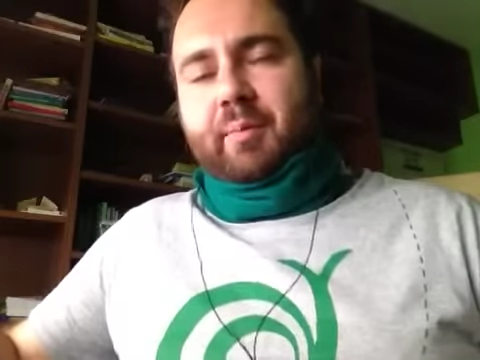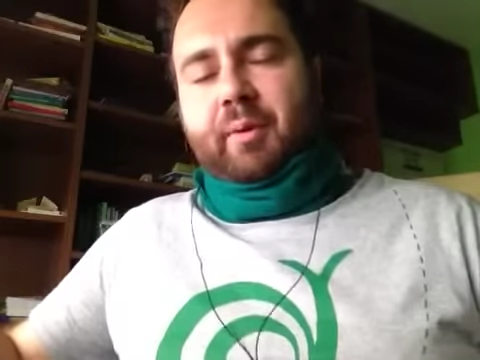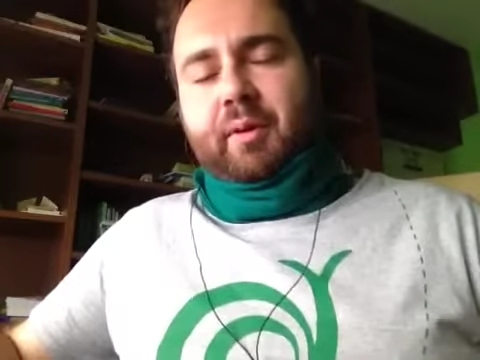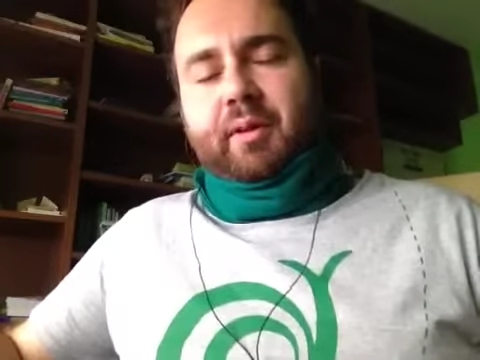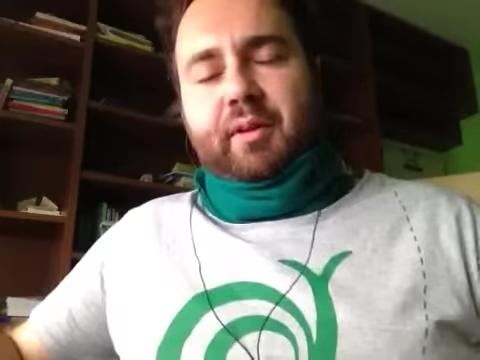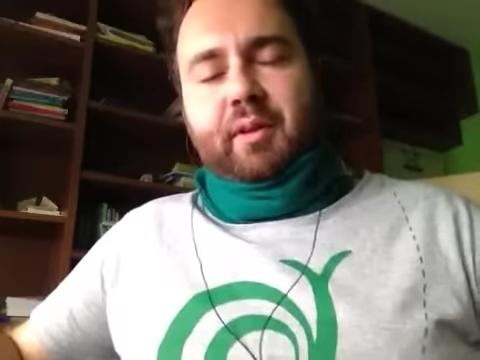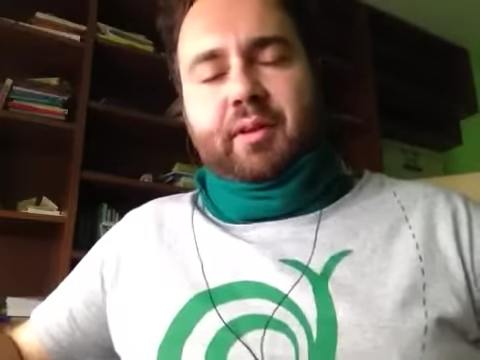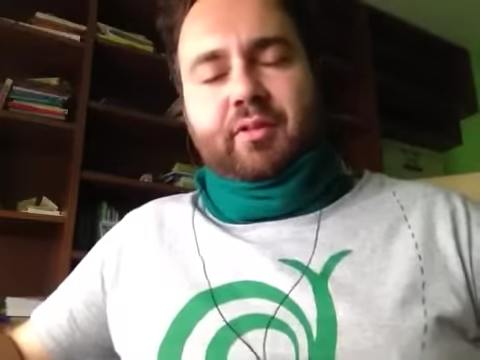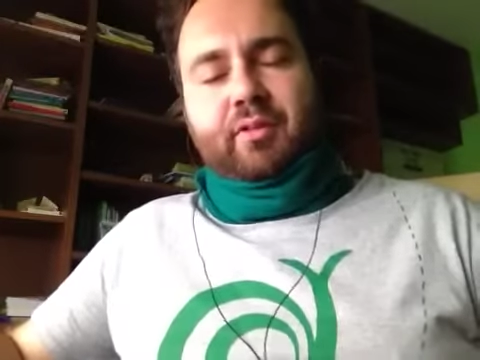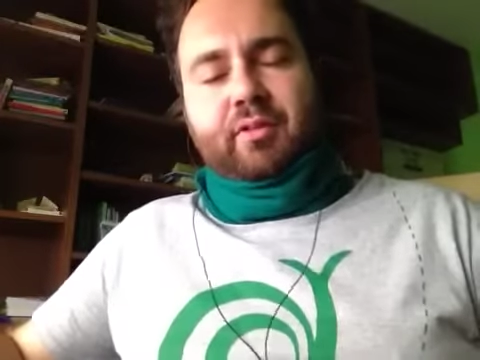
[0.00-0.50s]

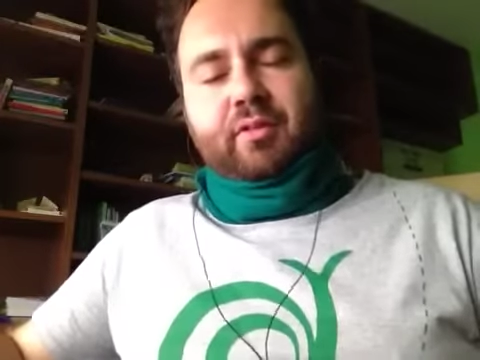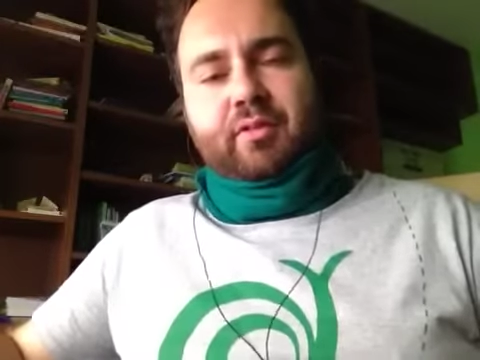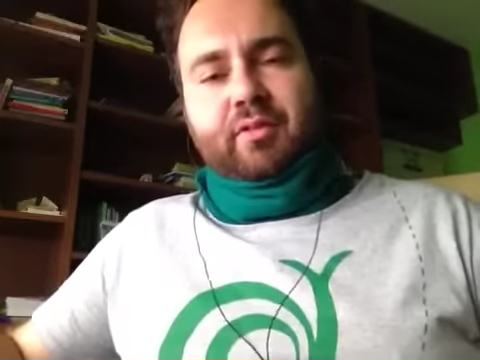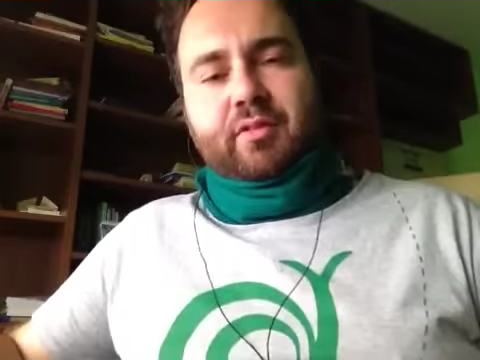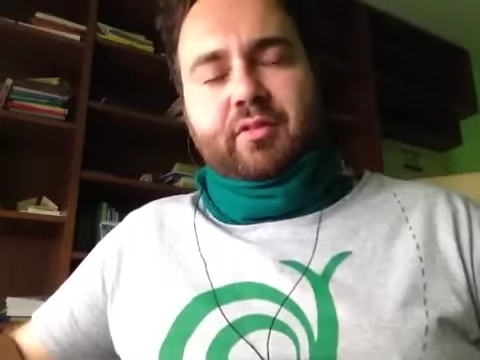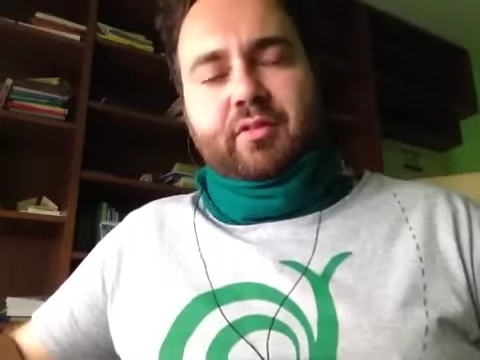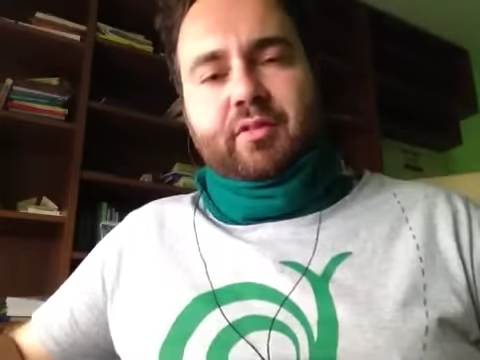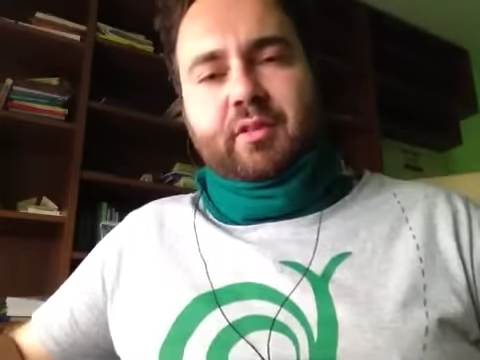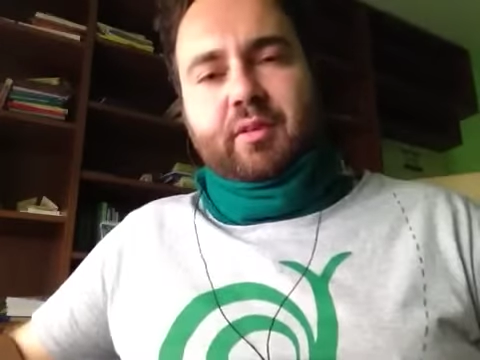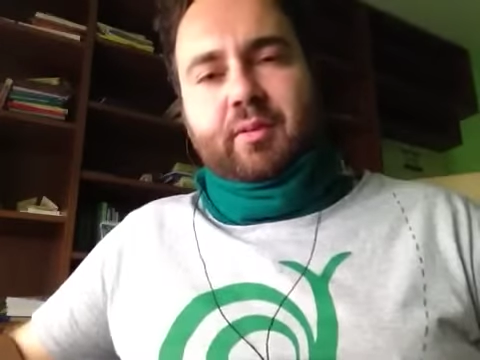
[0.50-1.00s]
politicians
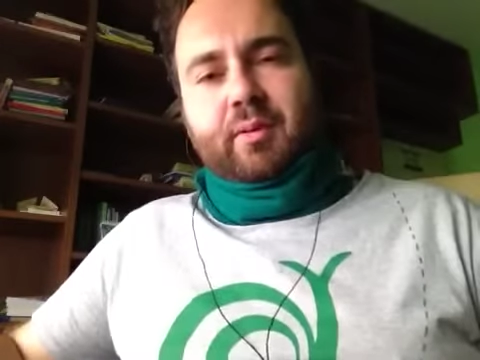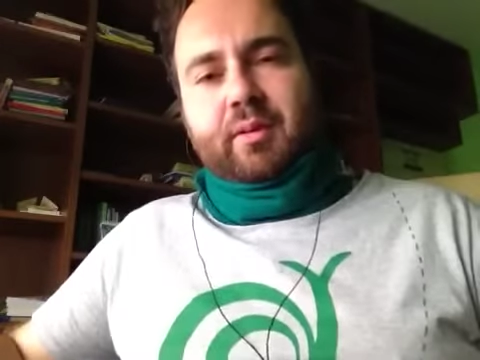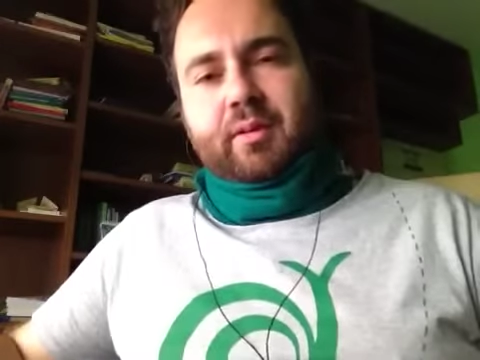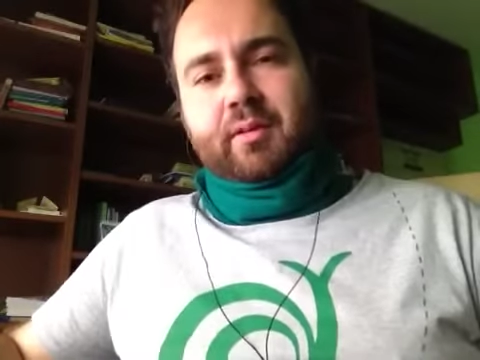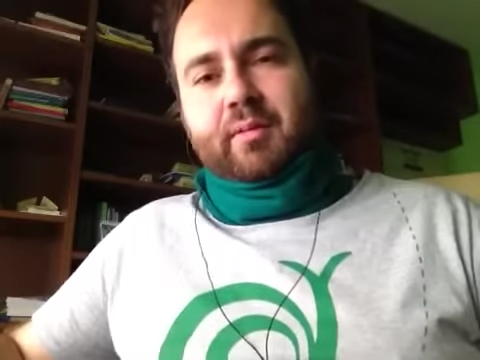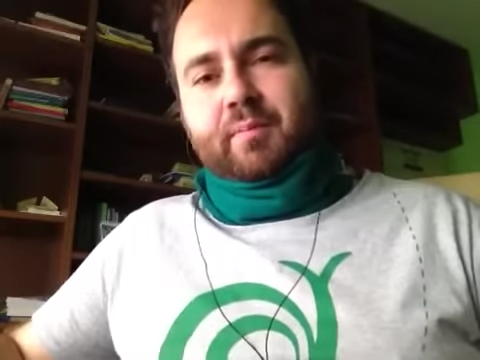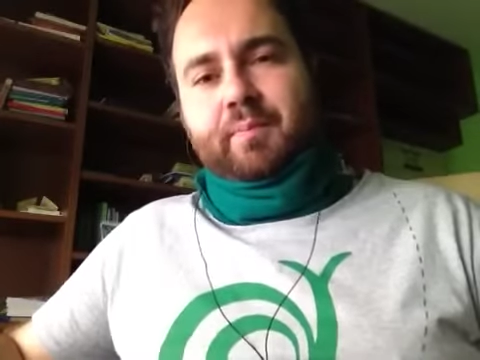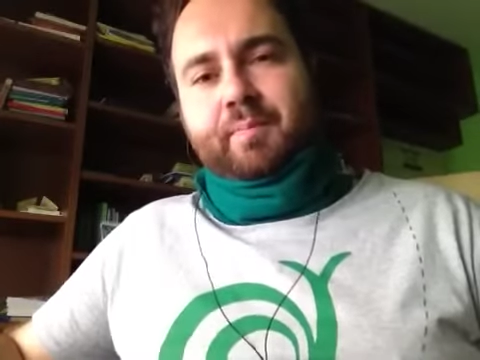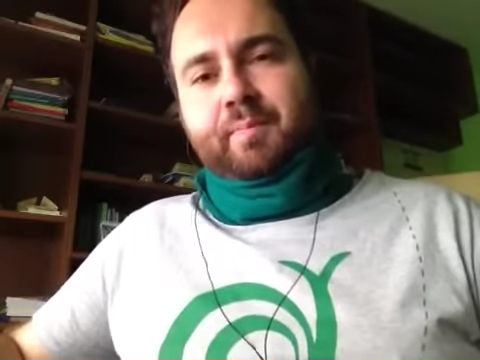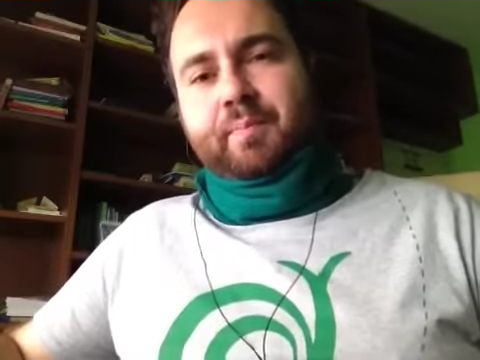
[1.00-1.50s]
and so
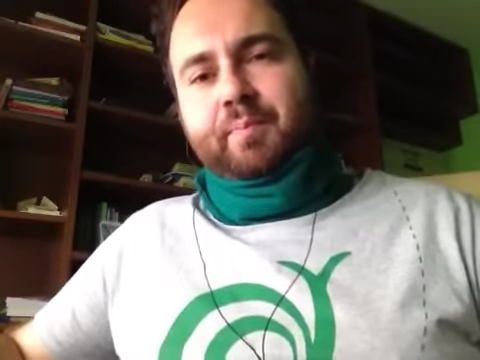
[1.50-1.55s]
on.